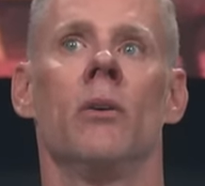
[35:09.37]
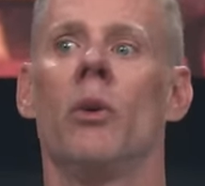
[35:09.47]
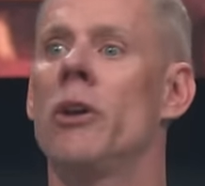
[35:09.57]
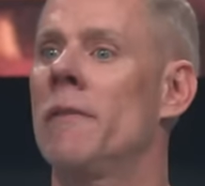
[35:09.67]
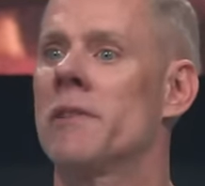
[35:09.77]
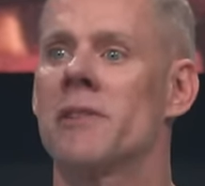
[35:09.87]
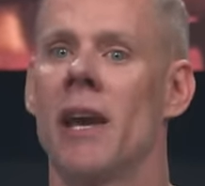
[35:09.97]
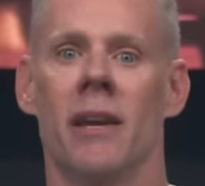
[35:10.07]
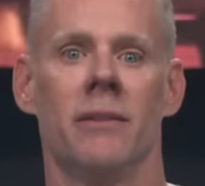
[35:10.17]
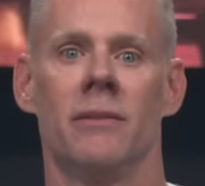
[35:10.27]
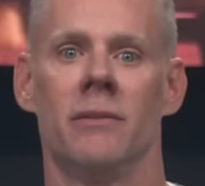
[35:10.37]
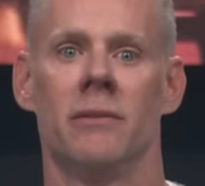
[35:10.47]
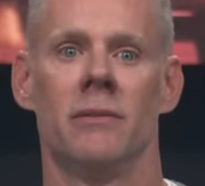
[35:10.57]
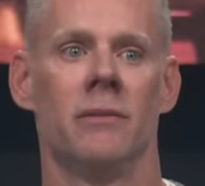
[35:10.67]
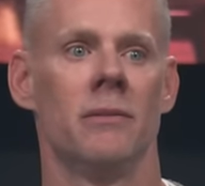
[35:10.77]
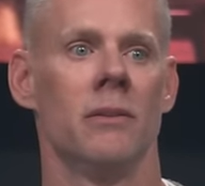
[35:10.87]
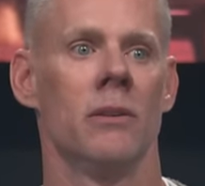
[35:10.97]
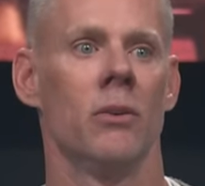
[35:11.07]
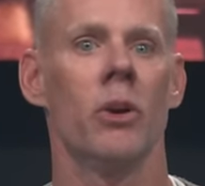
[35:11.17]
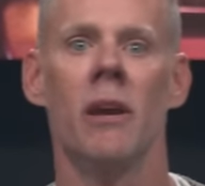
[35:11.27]
what do you have to say?
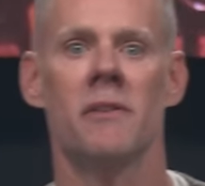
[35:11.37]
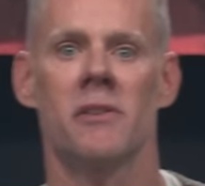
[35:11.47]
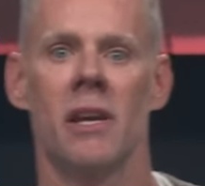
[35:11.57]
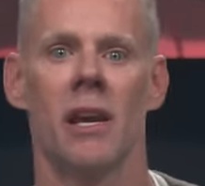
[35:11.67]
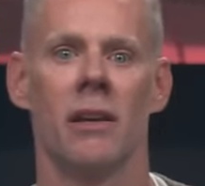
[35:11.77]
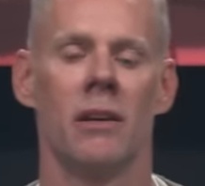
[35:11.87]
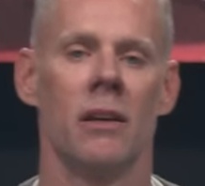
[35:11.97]
What do you have to say?